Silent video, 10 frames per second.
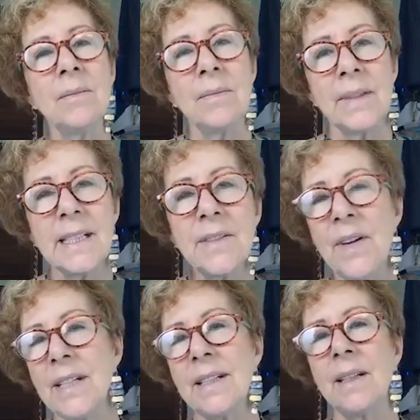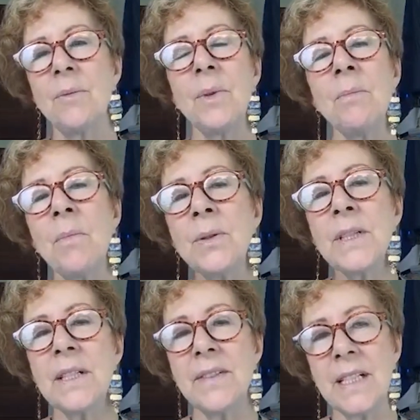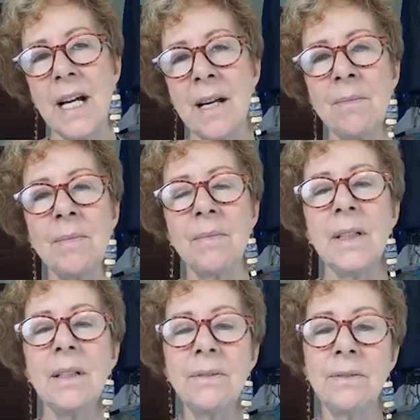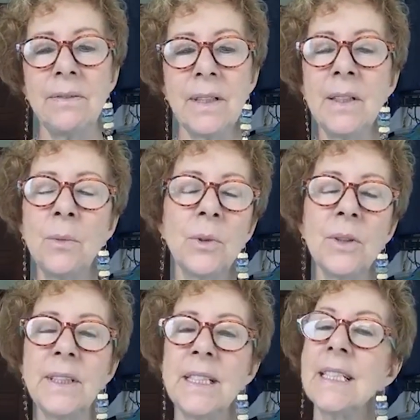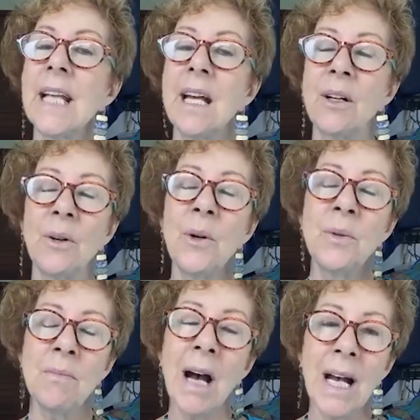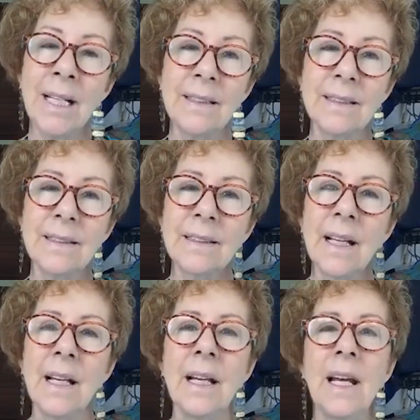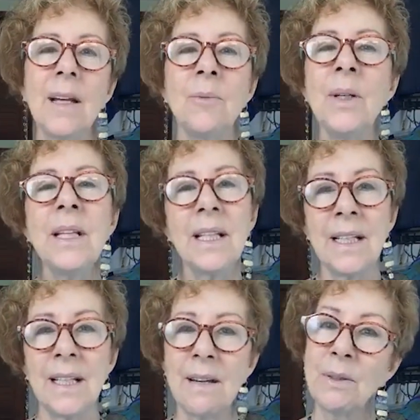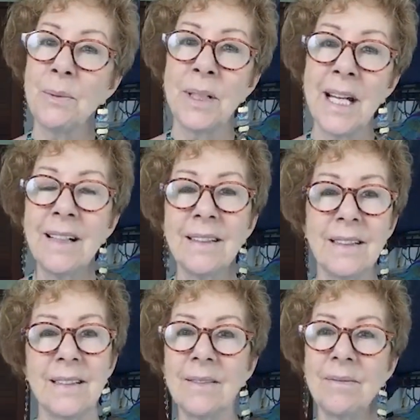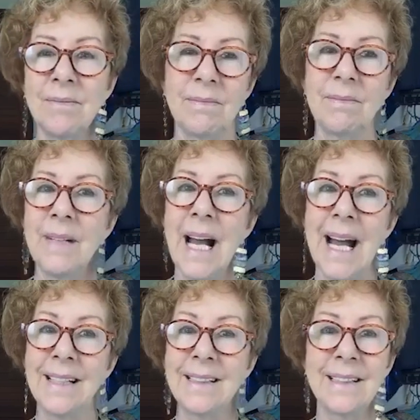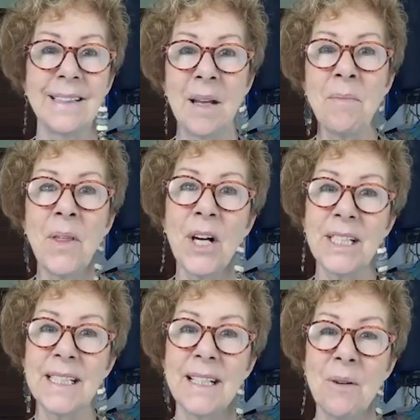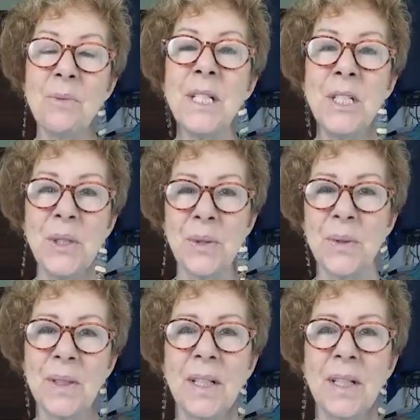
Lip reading: Let's face it, we most of the time live in the world inside our own minds, and we think everyone else has the same thoughts that we do,